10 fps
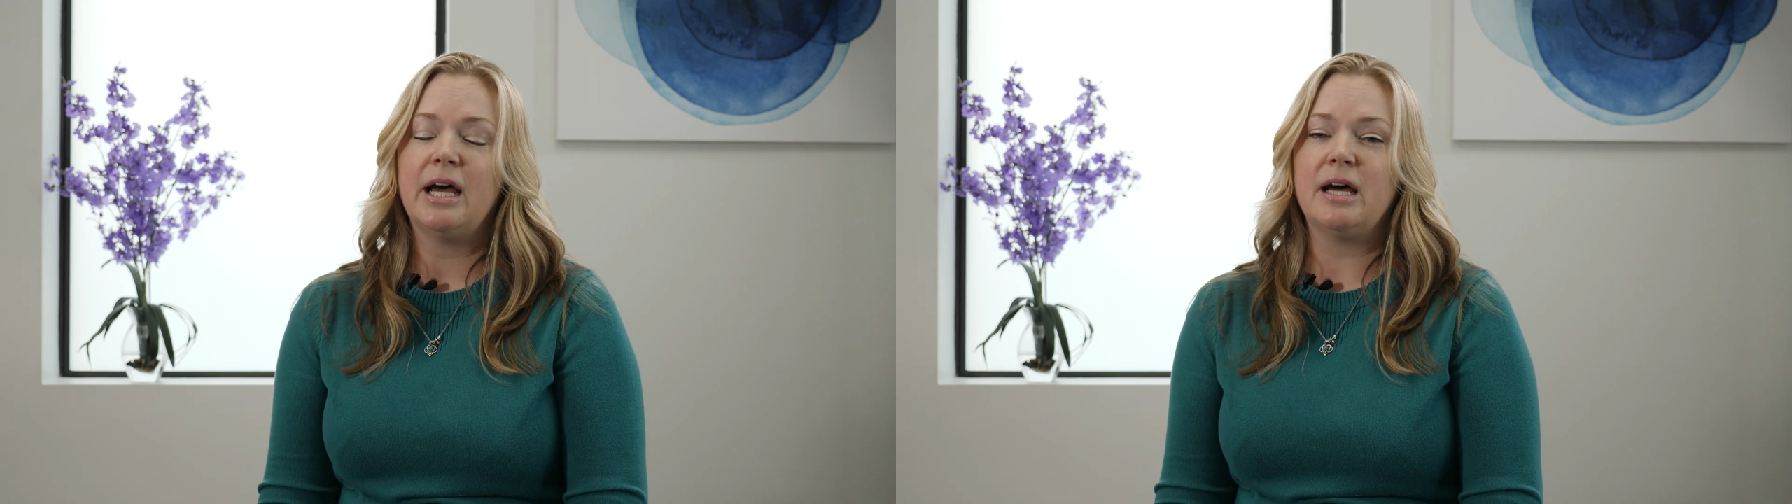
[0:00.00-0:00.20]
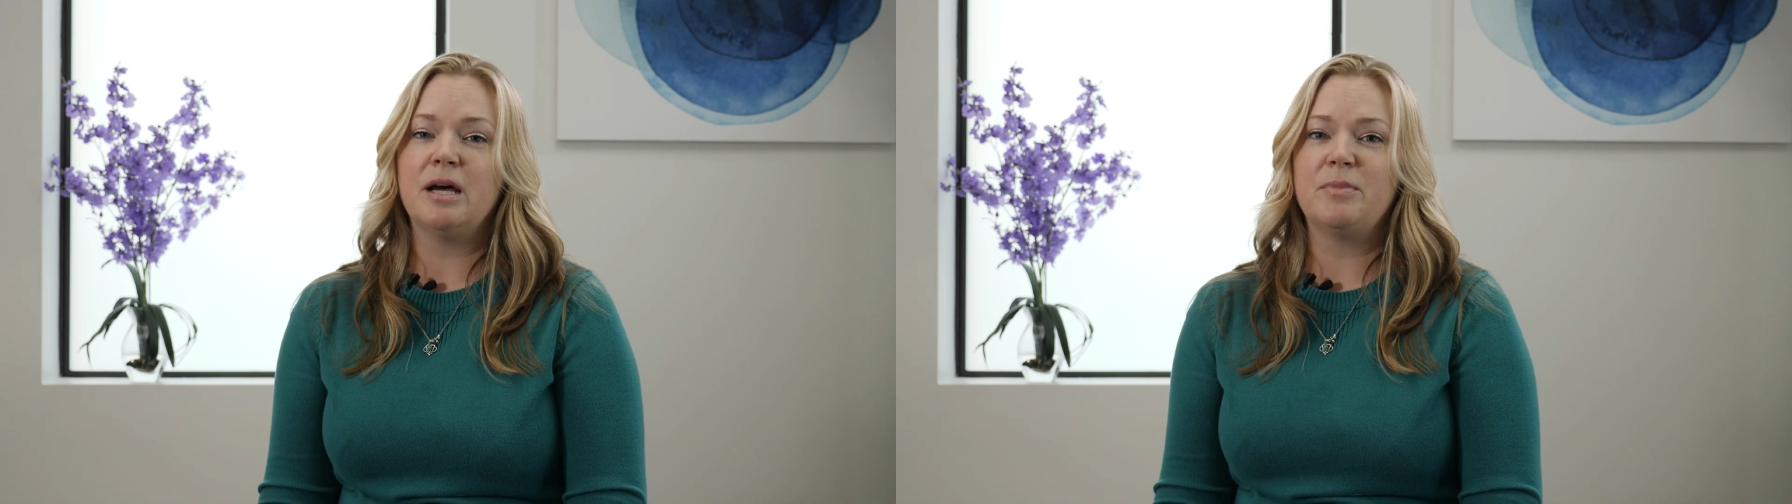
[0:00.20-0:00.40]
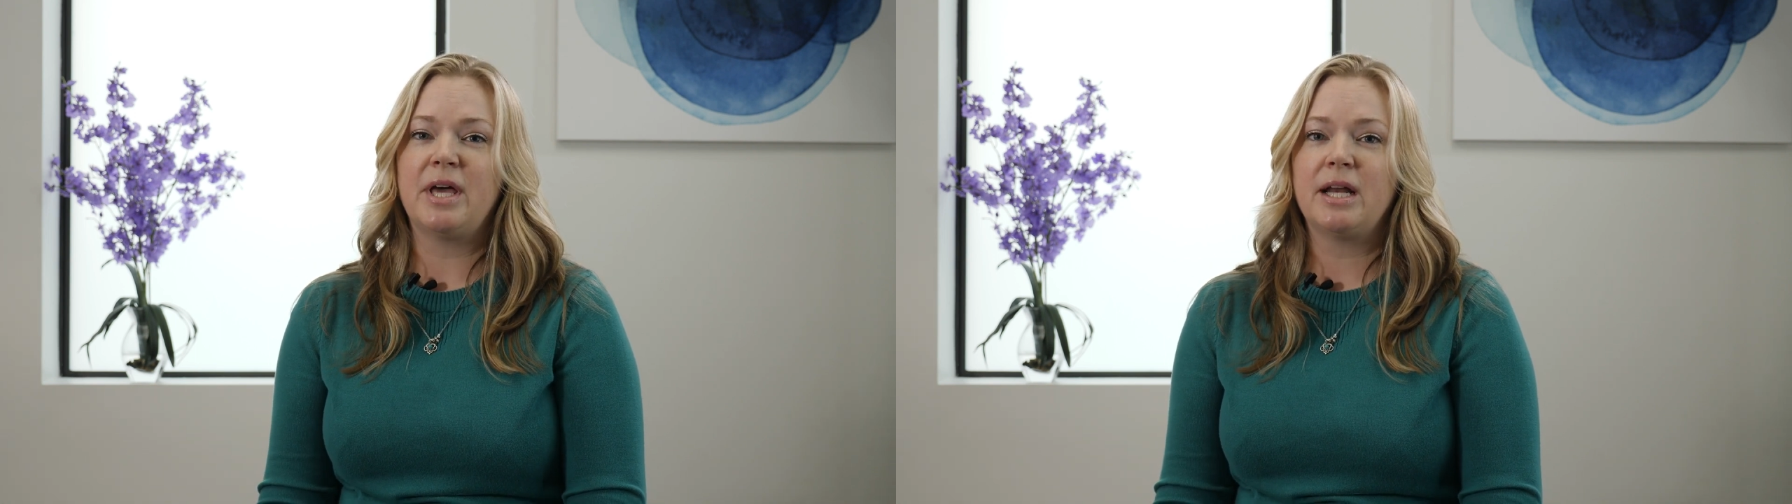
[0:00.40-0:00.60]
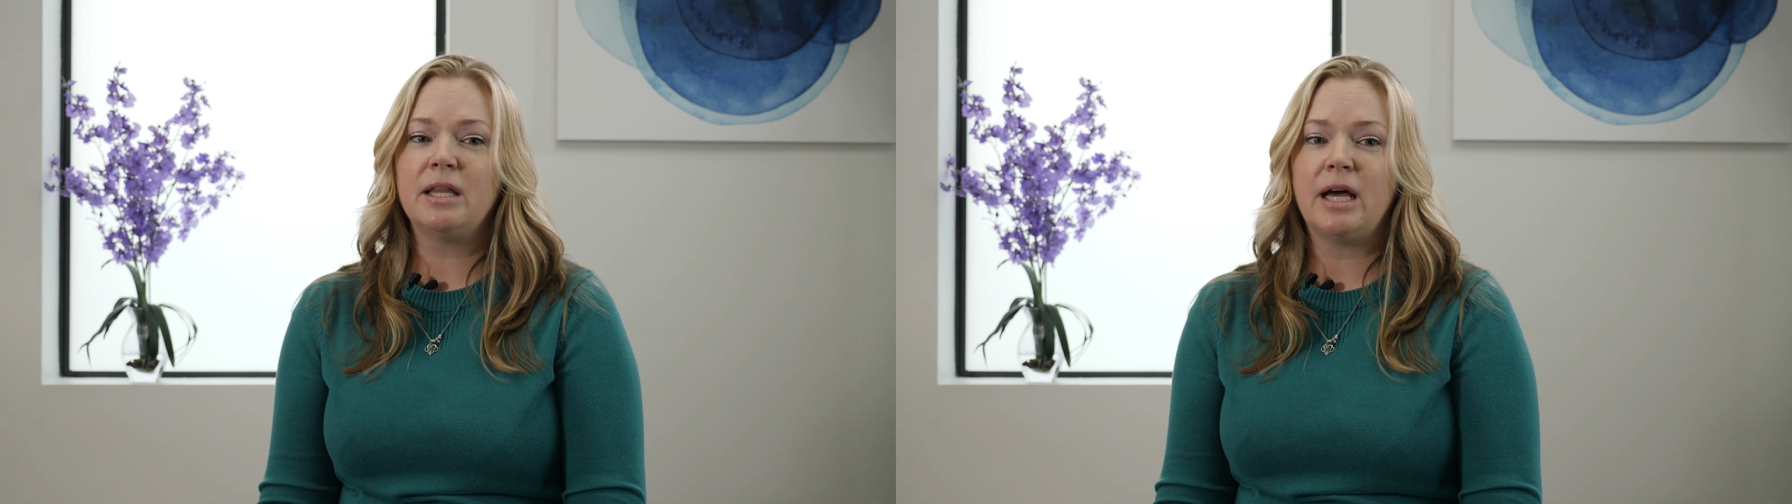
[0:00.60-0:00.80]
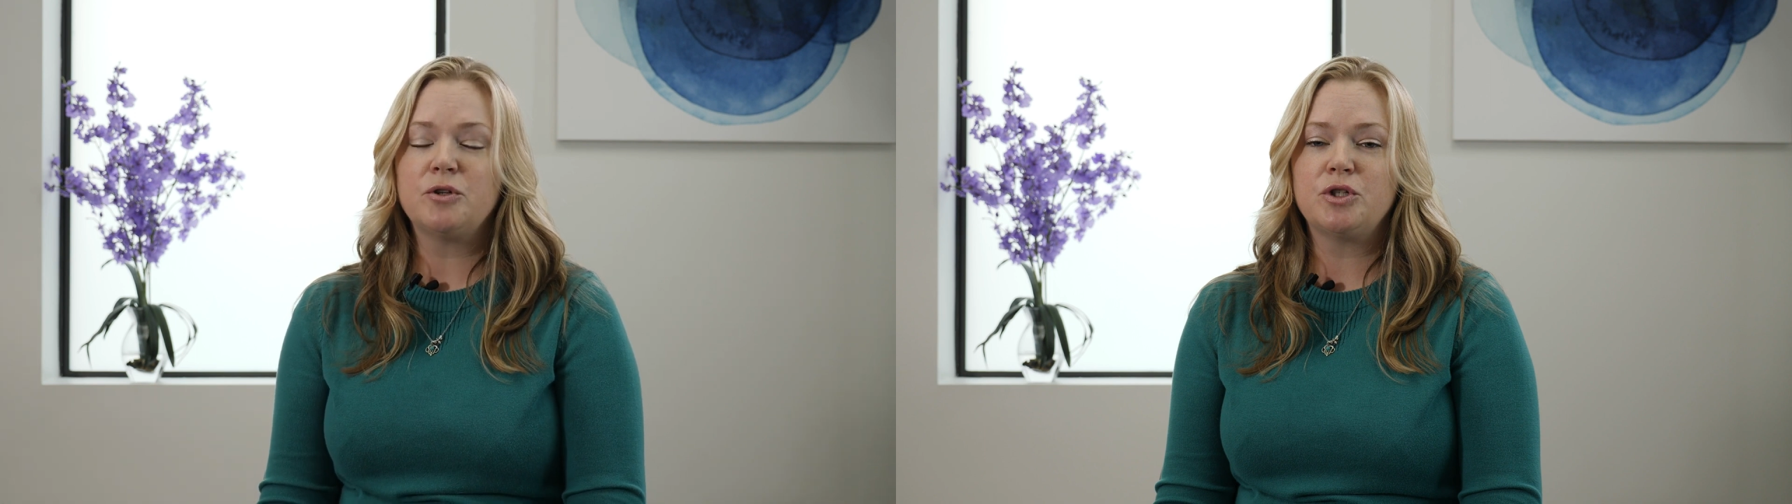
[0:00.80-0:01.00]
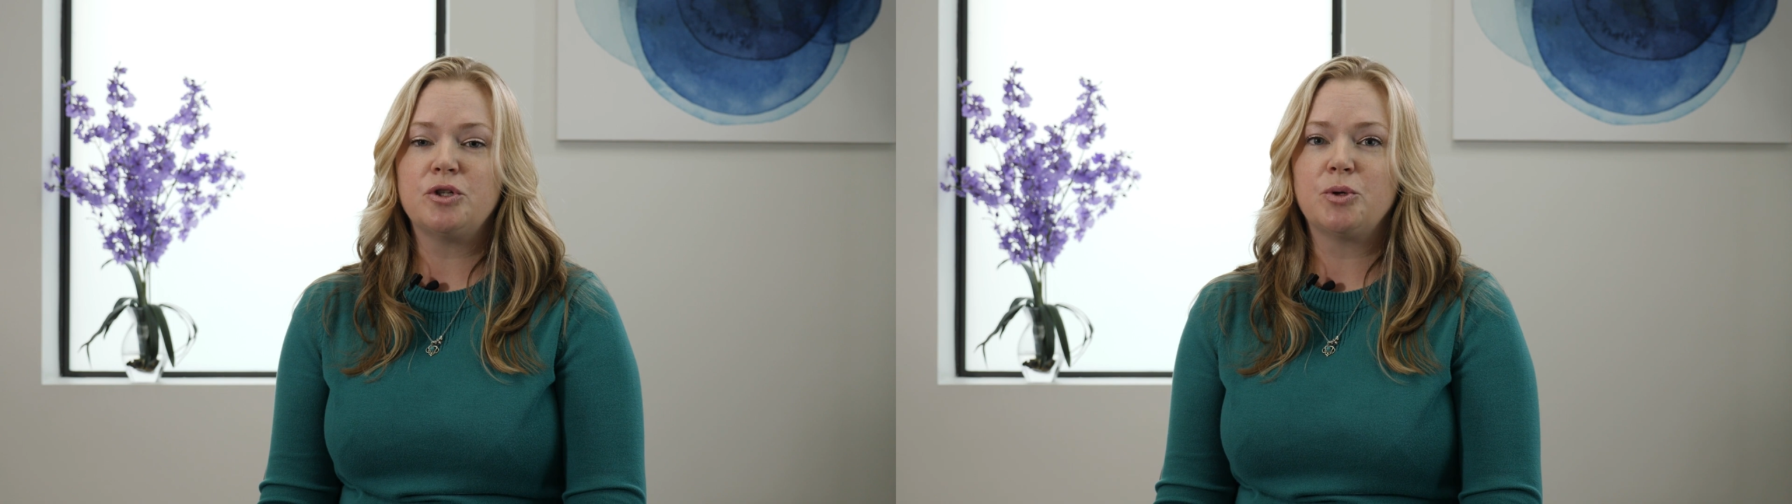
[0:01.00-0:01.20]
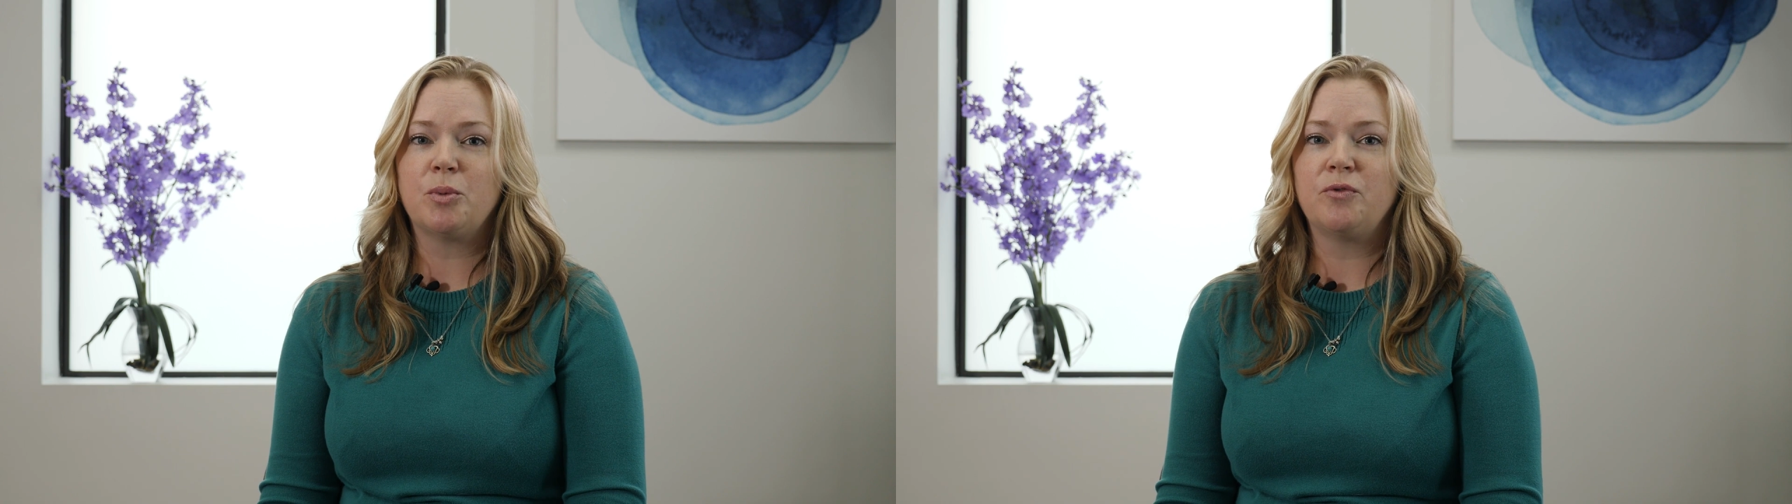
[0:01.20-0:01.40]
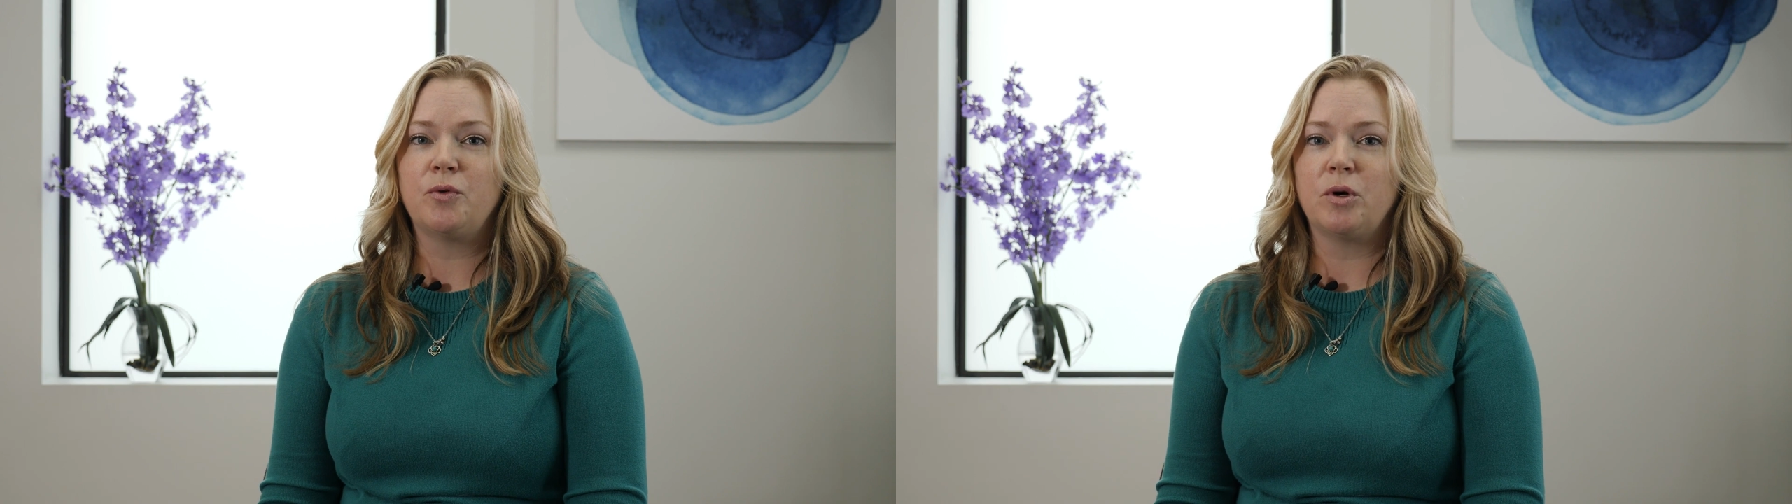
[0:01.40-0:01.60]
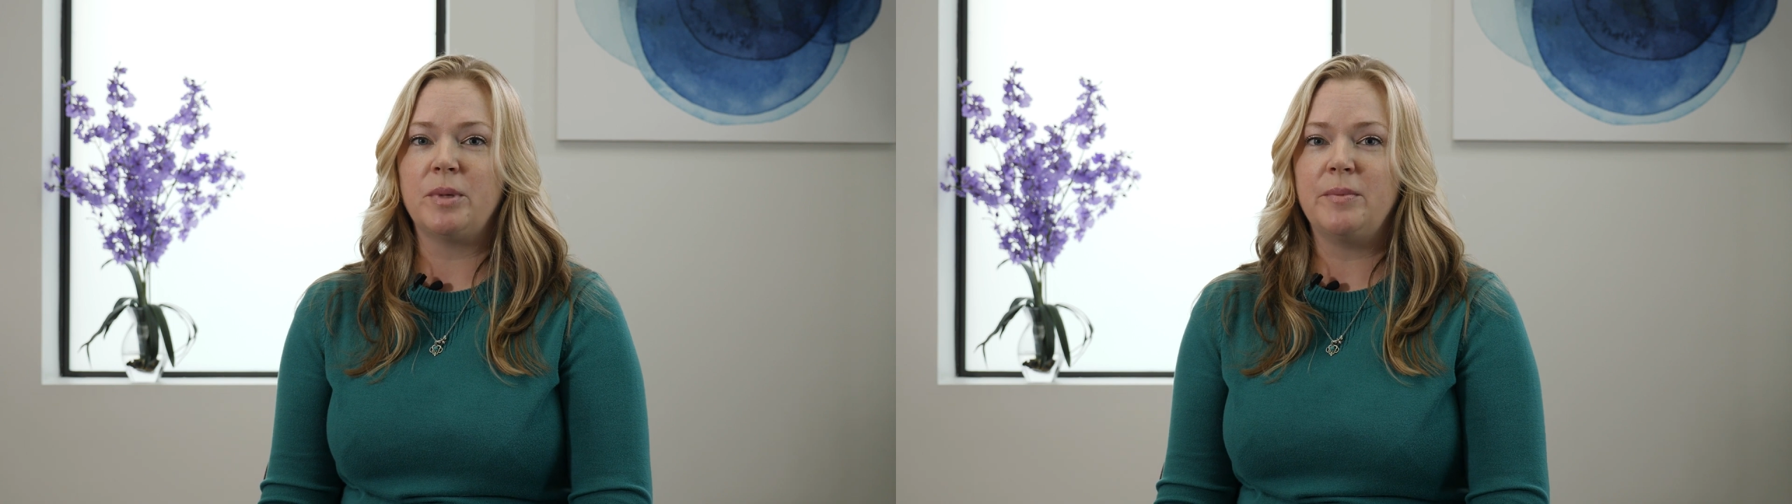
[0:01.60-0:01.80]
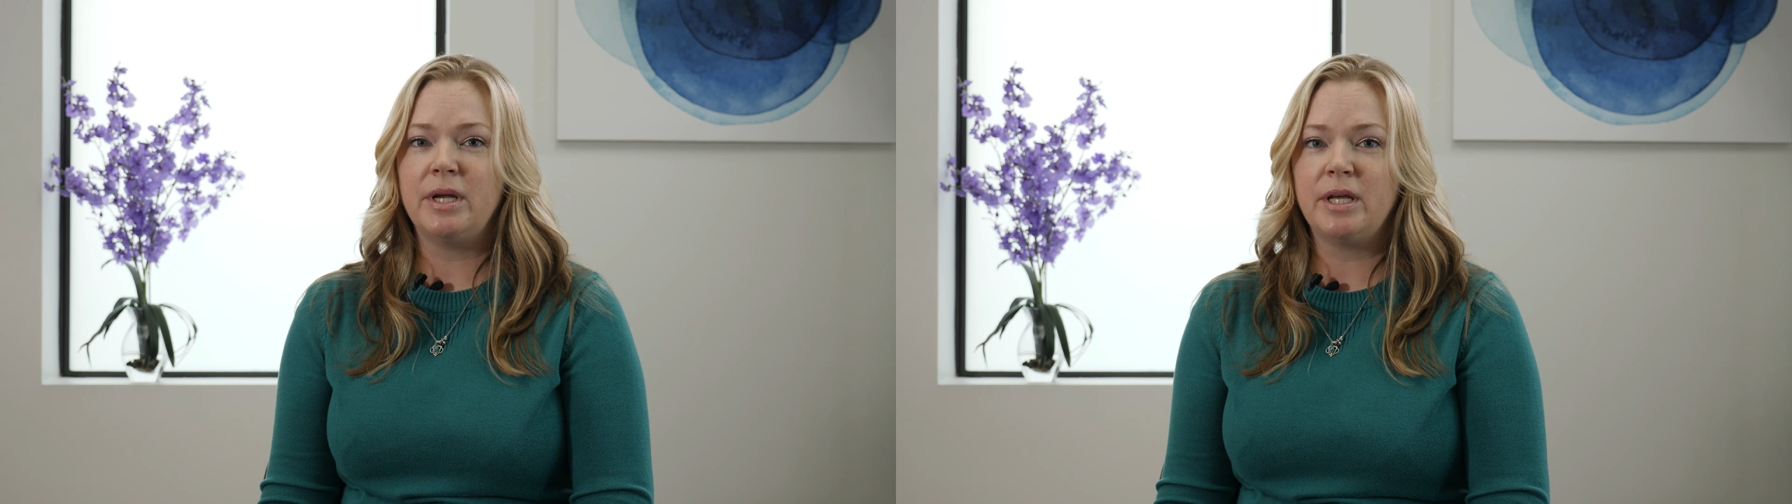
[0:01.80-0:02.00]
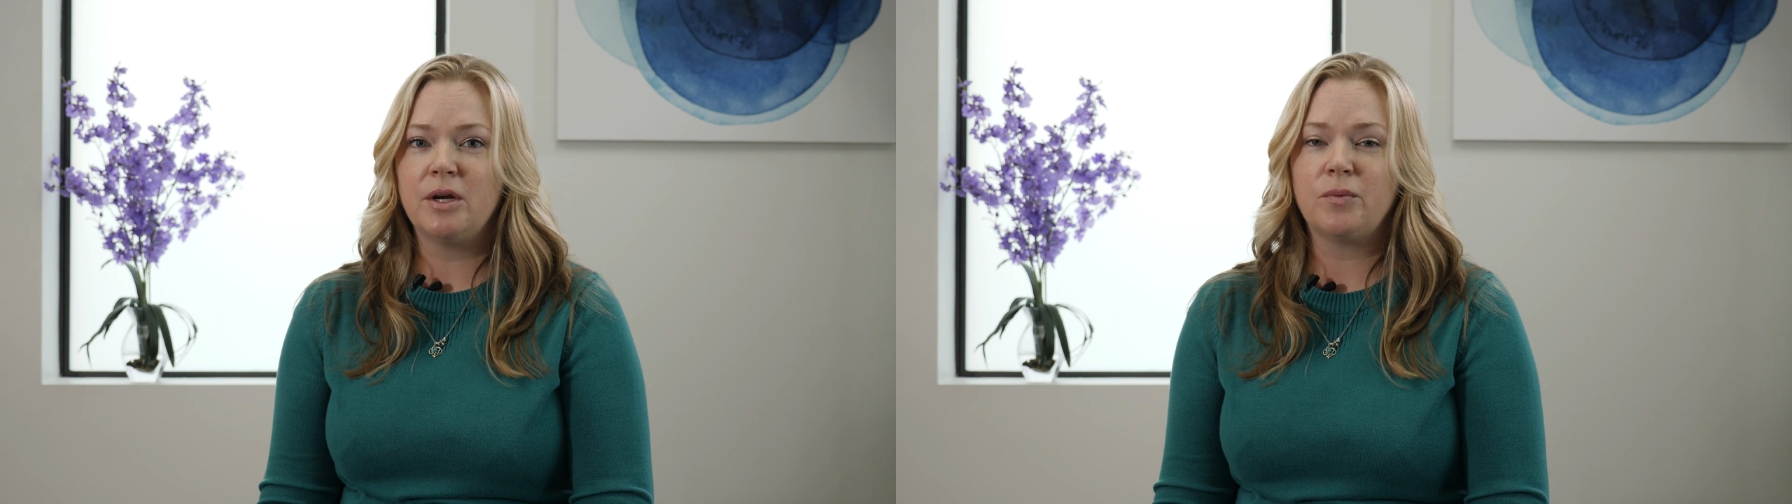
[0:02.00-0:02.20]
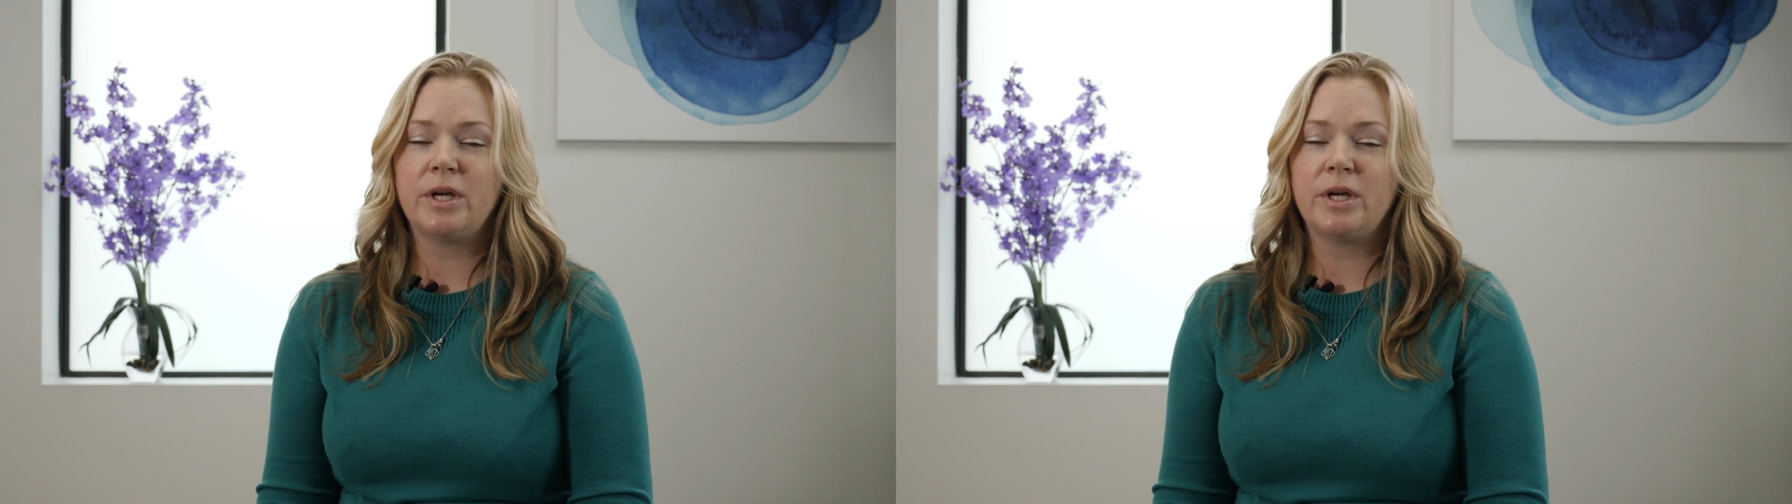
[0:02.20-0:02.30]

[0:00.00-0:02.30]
Um, that allows you to perform immediate